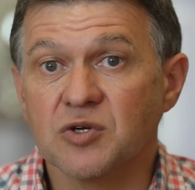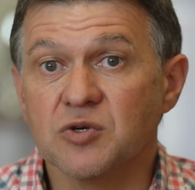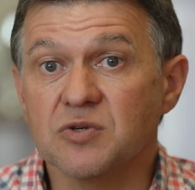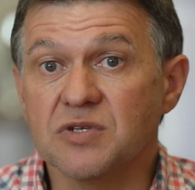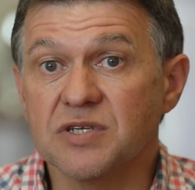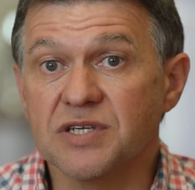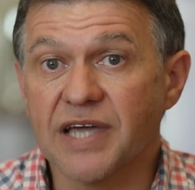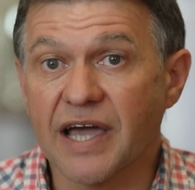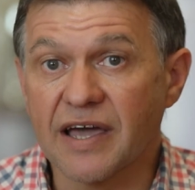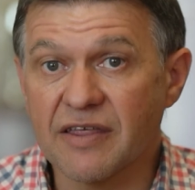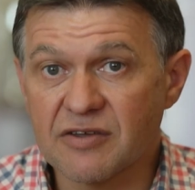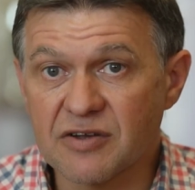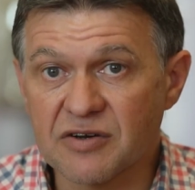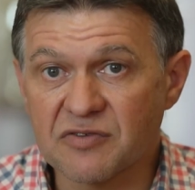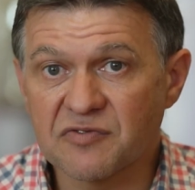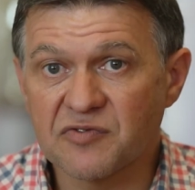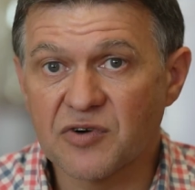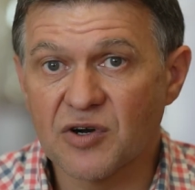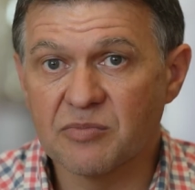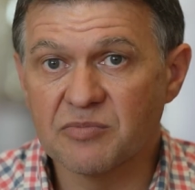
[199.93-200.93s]
could
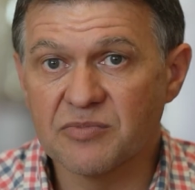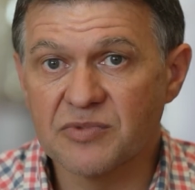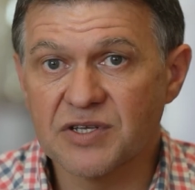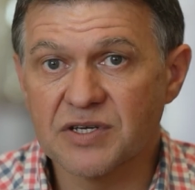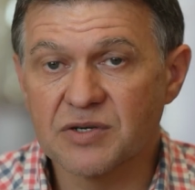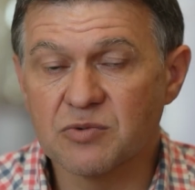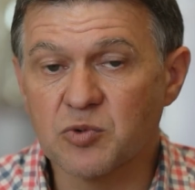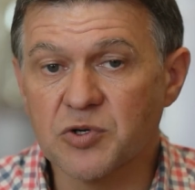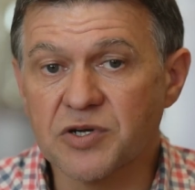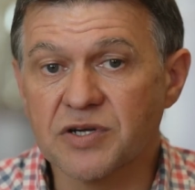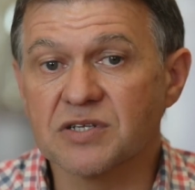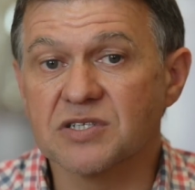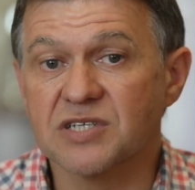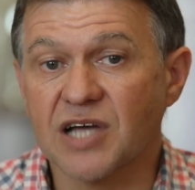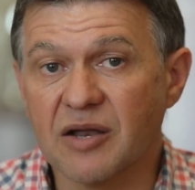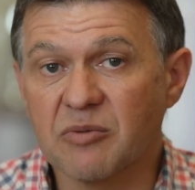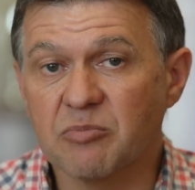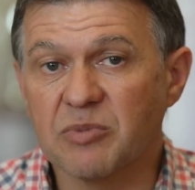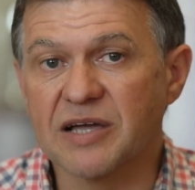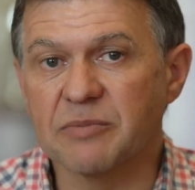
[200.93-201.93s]
gather from the work
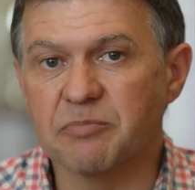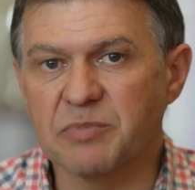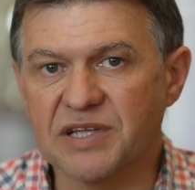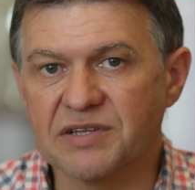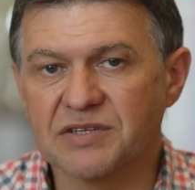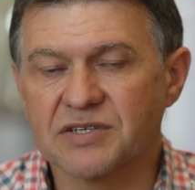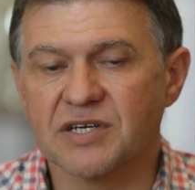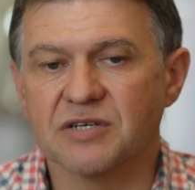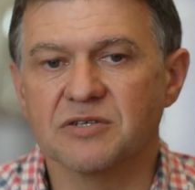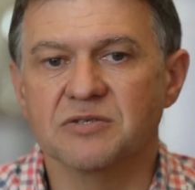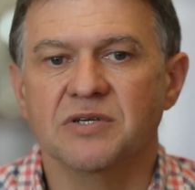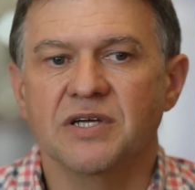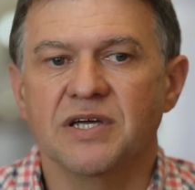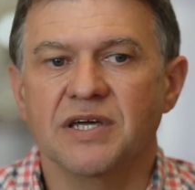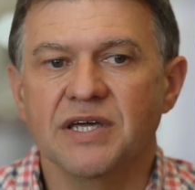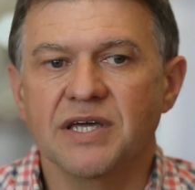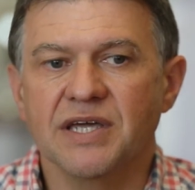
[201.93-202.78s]
done by Petco